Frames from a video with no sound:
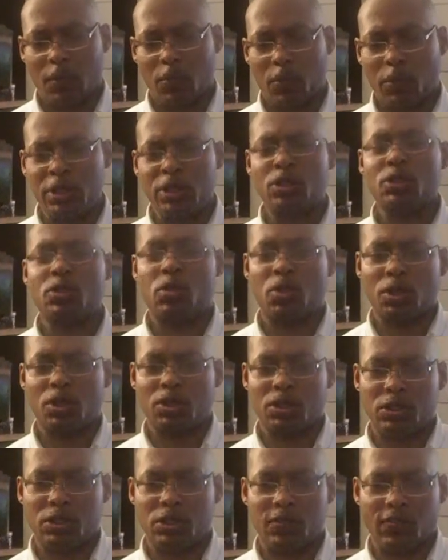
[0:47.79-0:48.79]

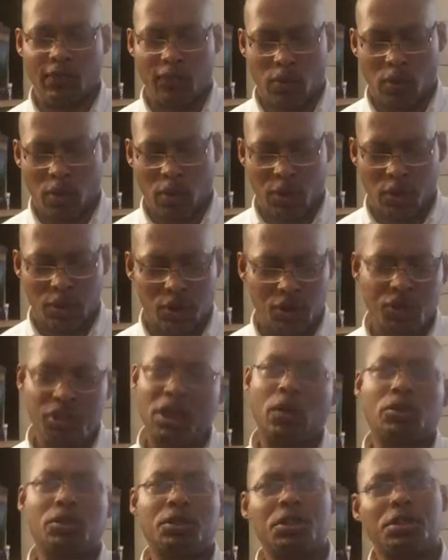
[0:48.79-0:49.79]
resources for
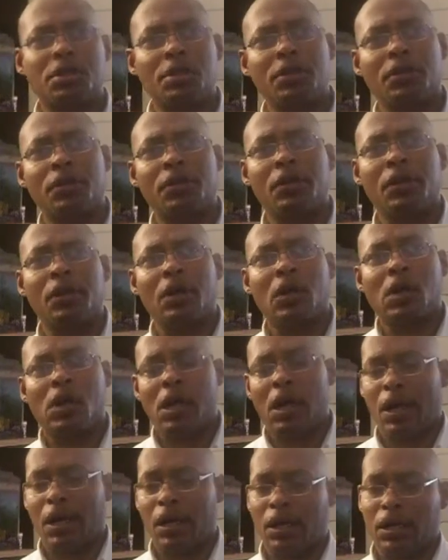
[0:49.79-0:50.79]
shelter,
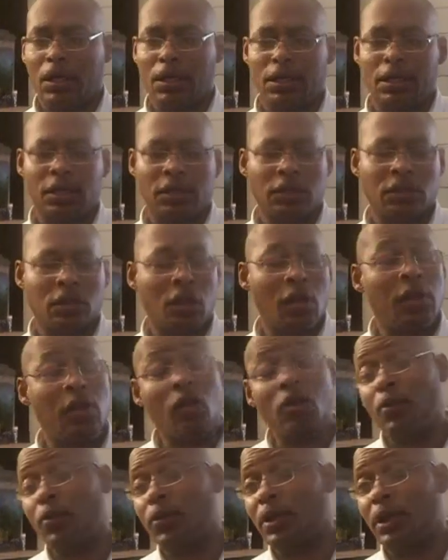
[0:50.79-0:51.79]

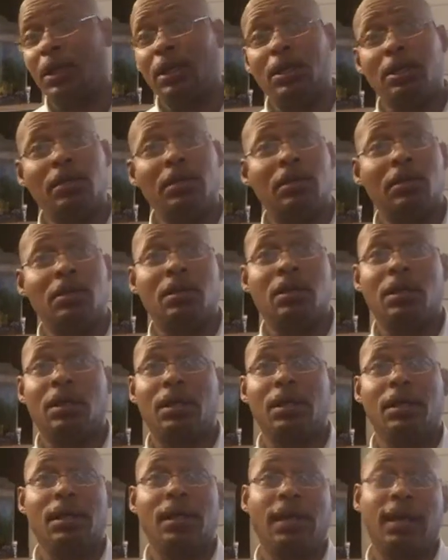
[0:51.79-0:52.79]
clothing,
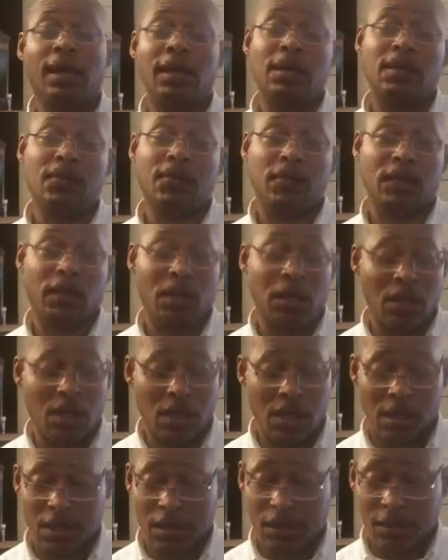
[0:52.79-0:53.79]
anything,
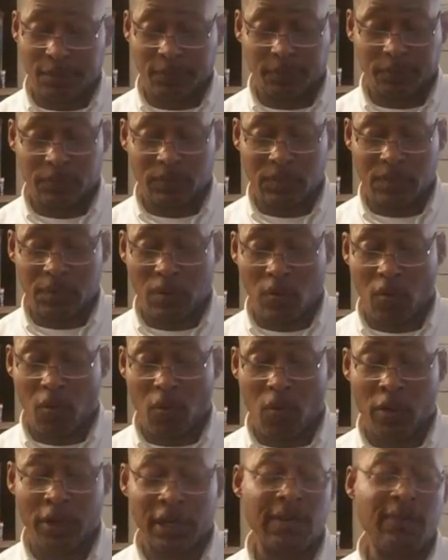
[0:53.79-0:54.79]

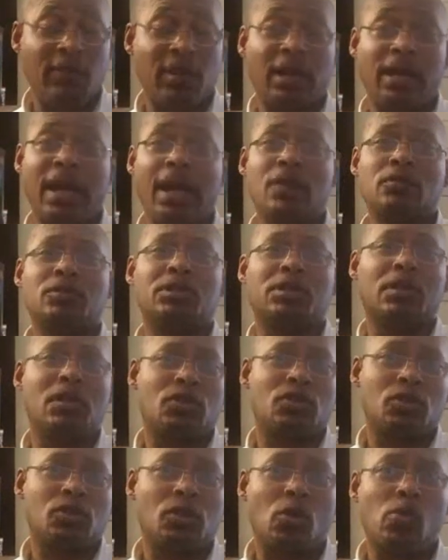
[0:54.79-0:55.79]
or even counseling.
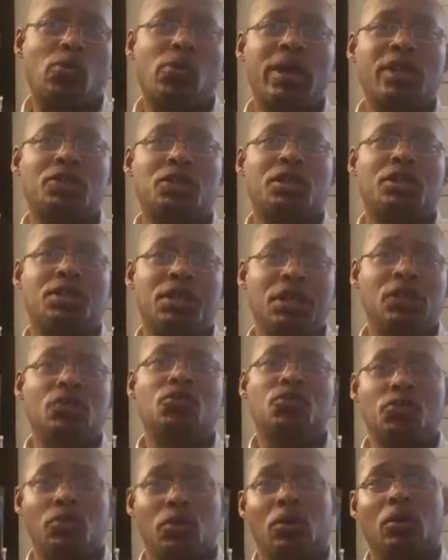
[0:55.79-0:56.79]
There's no
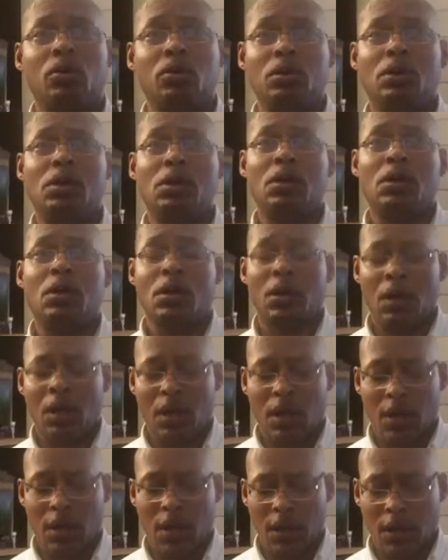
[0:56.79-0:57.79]
residential
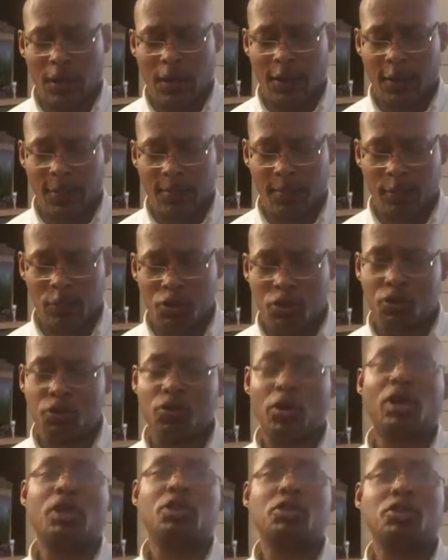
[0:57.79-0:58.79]

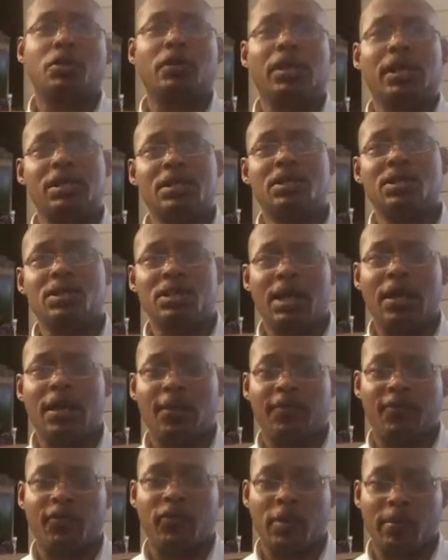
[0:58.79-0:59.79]
structure that is set
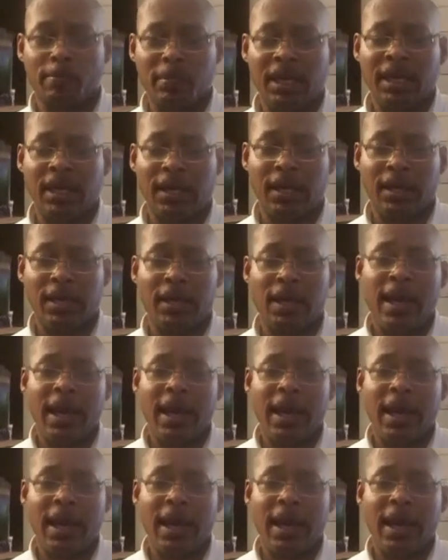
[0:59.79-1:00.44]
up for men